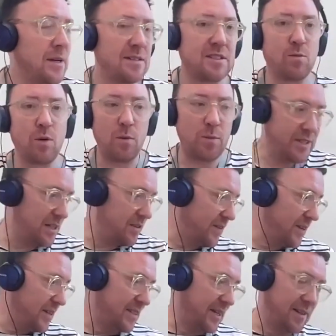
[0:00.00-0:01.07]
So what we did
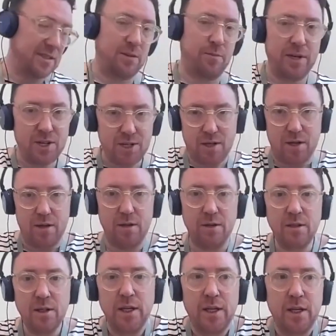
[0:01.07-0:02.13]
for this exhibition
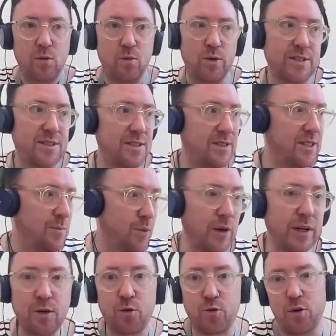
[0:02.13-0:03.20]
was to
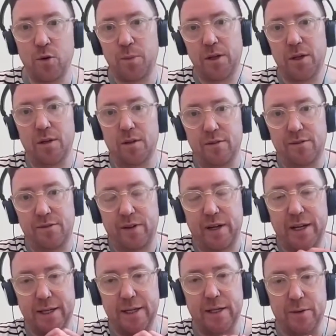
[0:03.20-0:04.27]
bring a group of
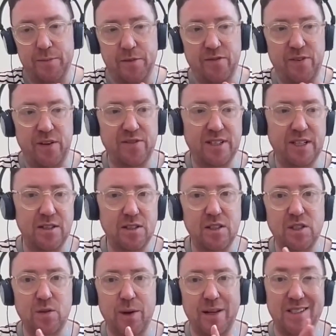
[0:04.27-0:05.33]
15
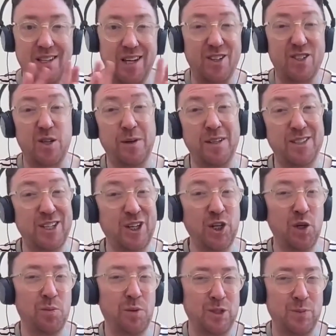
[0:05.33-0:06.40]
to 20
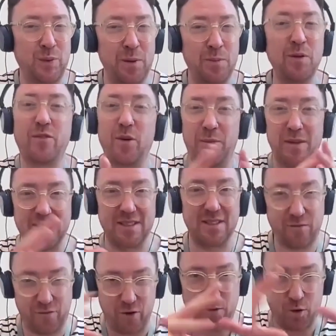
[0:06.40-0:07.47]
LGBTQ plus people
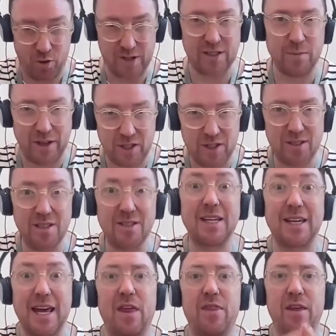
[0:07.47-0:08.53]
from Greater Manchester
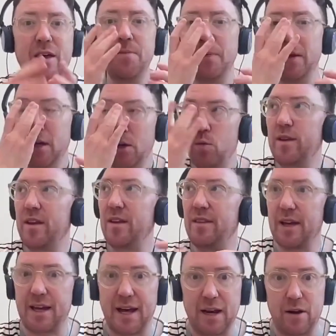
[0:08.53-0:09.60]
together within
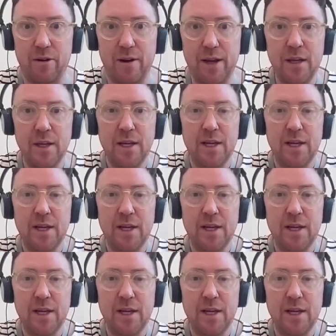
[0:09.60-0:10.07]
the gallery